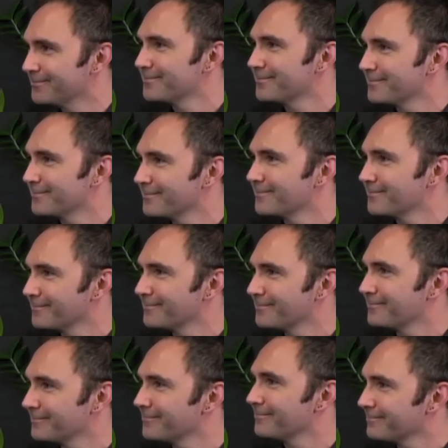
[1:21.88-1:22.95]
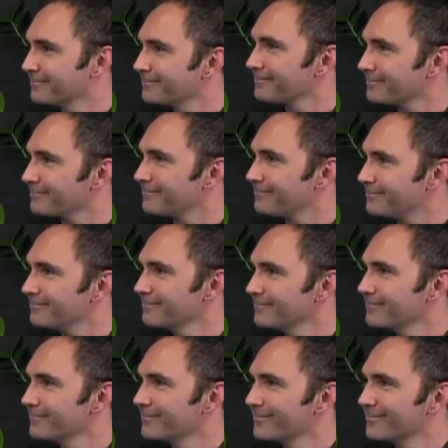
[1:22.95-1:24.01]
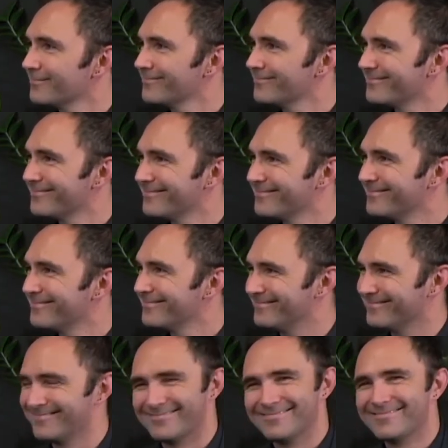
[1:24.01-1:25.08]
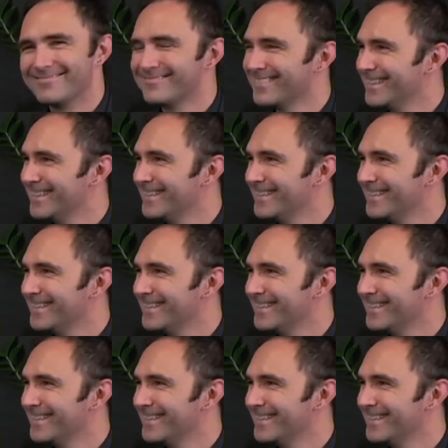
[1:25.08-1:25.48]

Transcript: (silent)